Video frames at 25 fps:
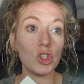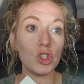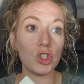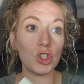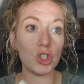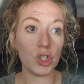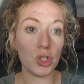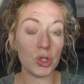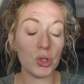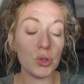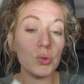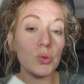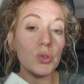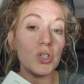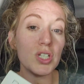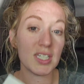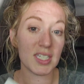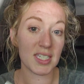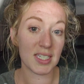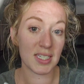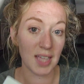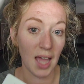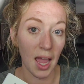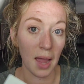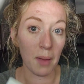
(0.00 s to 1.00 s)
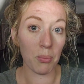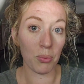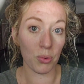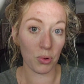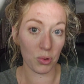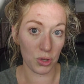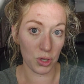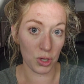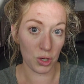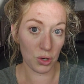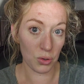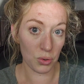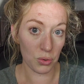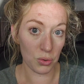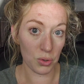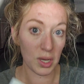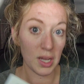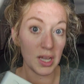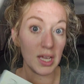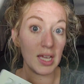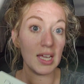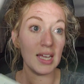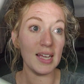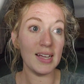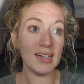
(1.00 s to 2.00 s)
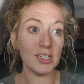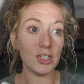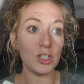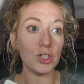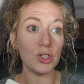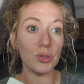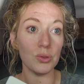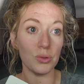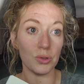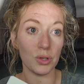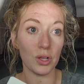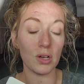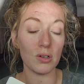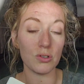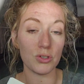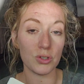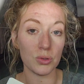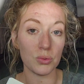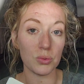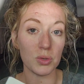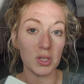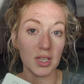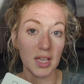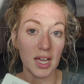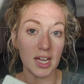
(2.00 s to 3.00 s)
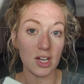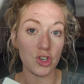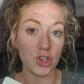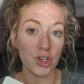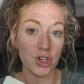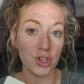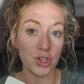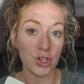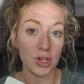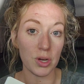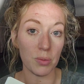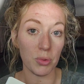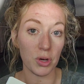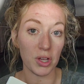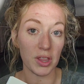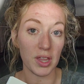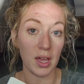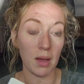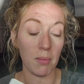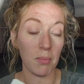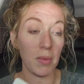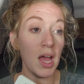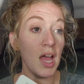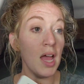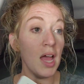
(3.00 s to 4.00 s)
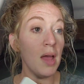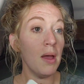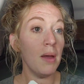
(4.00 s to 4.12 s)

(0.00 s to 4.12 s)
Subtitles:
to disciple you into closer relationship with him.